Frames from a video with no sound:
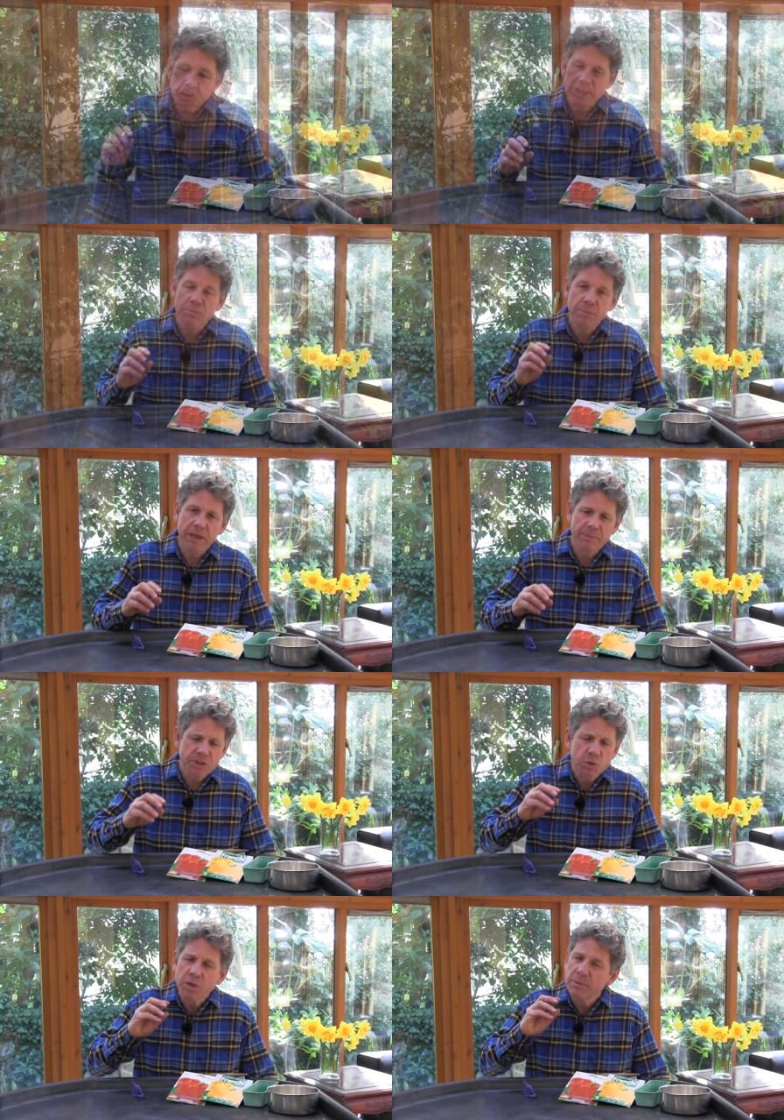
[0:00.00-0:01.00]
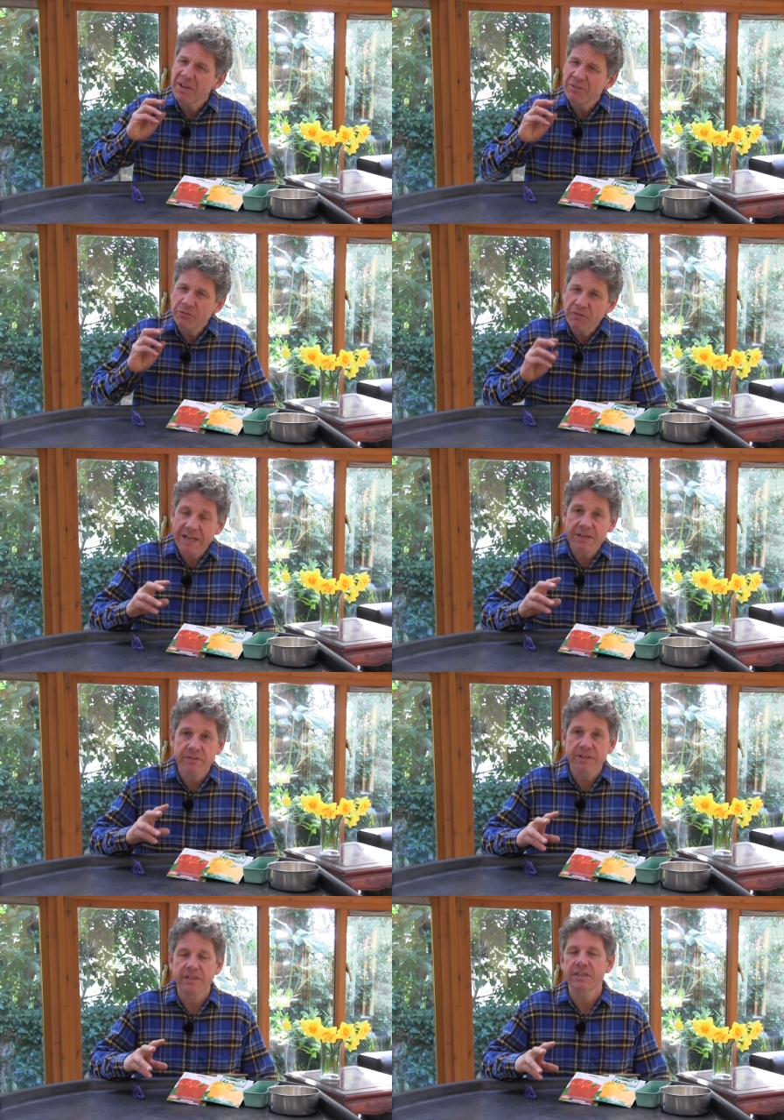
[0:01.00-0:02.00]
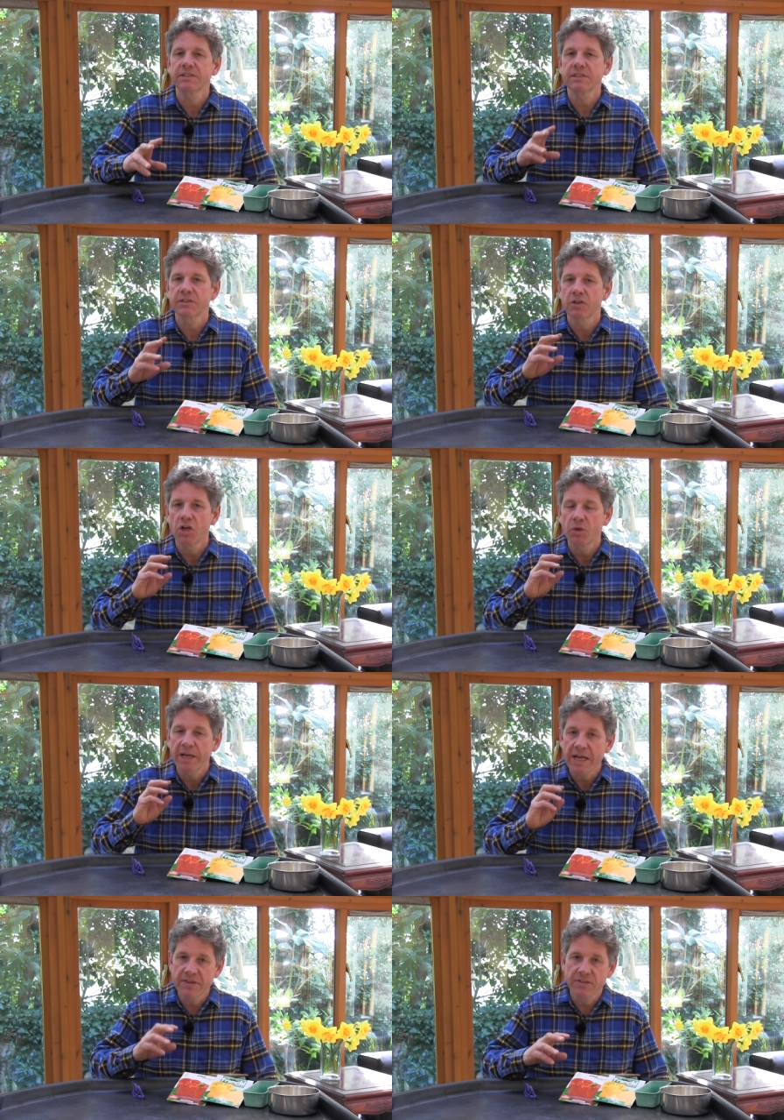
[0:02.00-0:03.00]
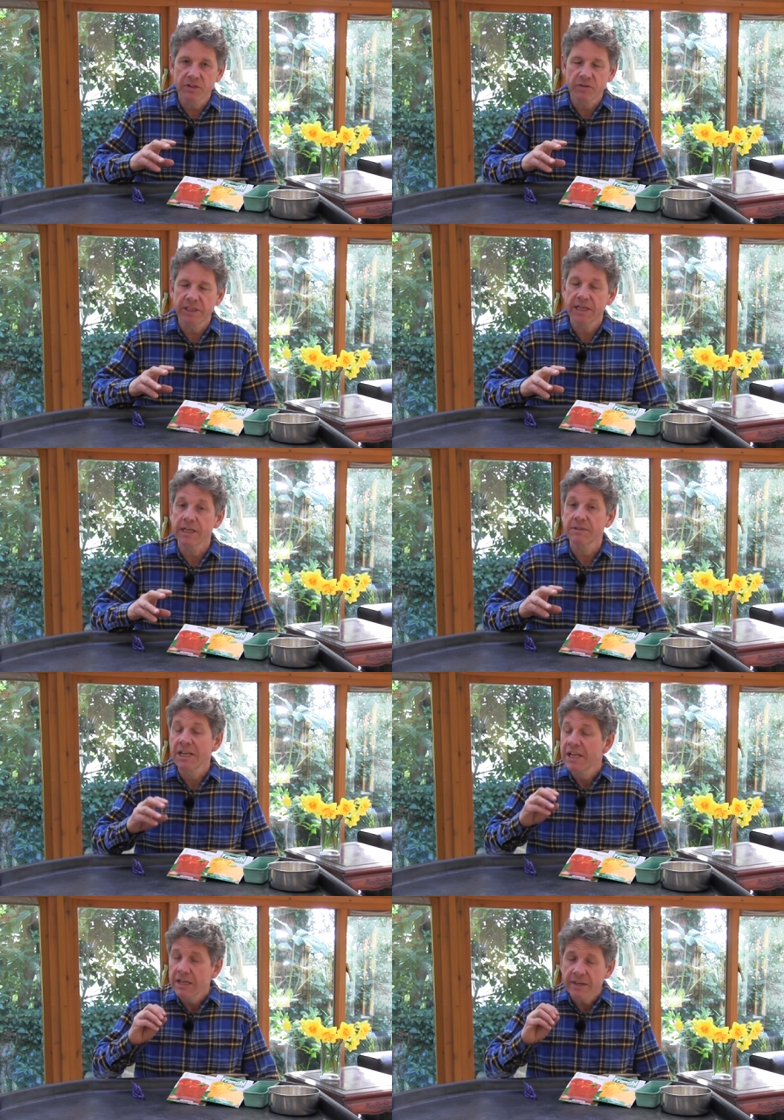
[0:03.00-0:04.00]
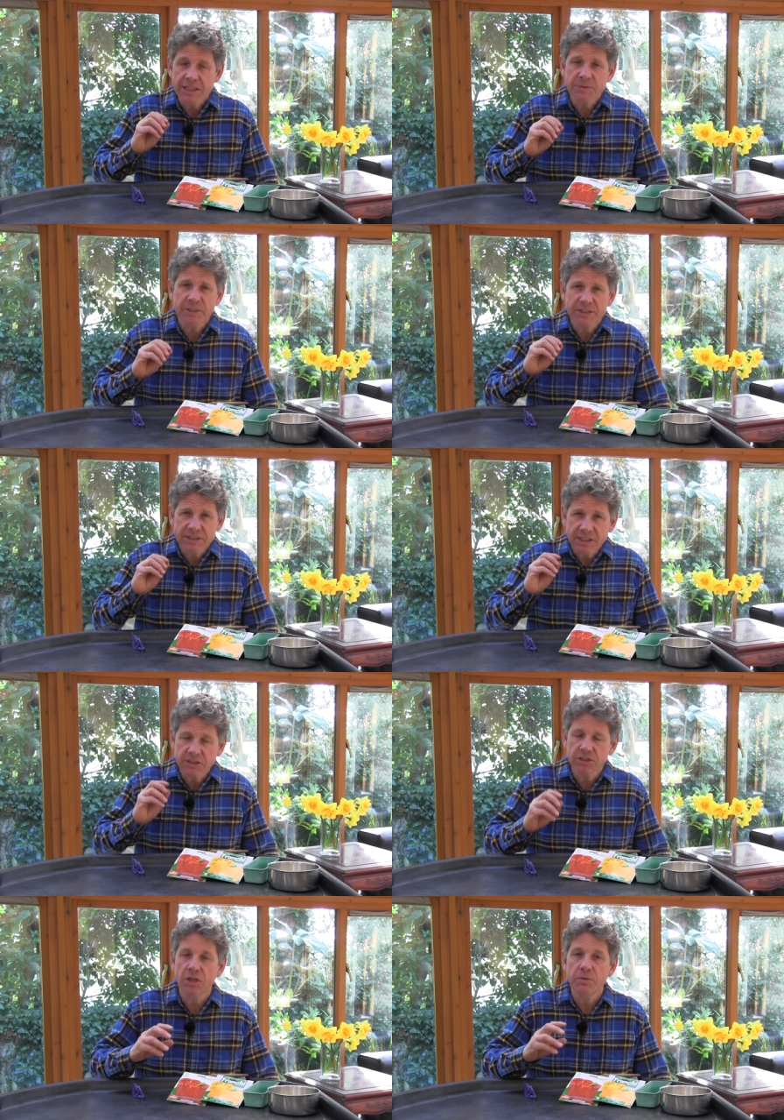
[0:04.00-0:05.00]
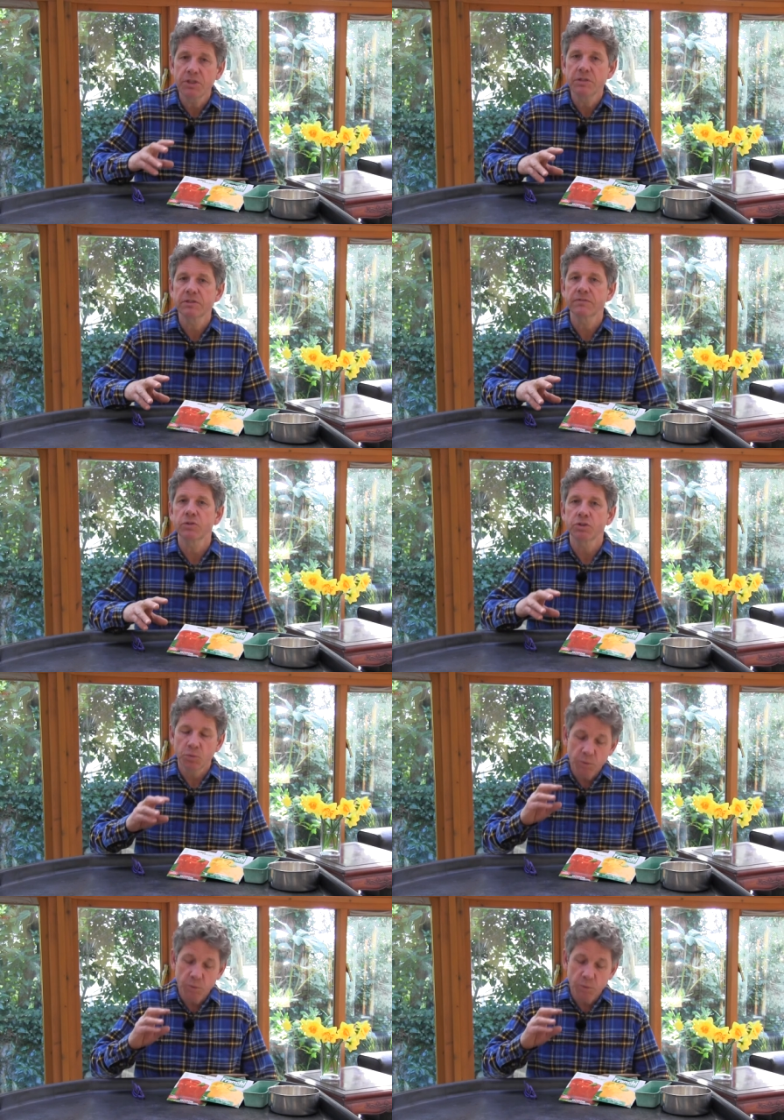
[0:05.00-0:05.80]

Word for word: Sweet peppers are one of my favourite things to grow in the greenhouse and that's because they're so useful.